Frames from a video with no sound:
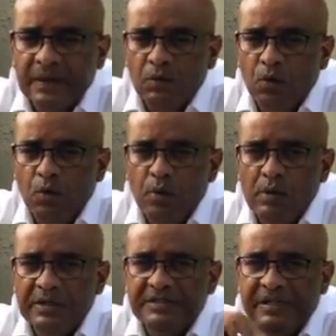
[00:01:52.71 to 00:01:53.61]
who
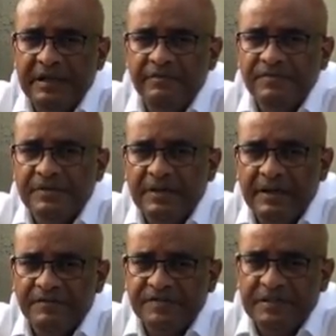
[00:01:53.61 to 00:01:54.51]
is an
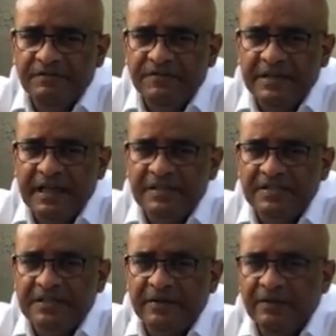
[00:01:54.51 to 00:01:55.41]
AFC
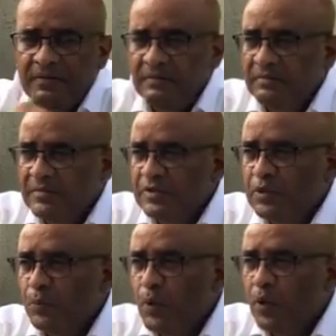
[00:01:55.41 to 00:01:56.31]
financier and
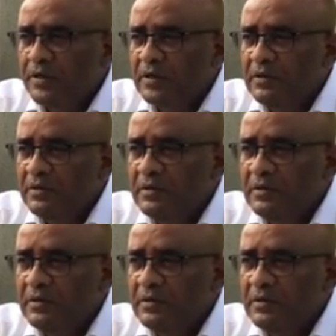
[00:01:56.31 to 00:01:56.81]
supporter,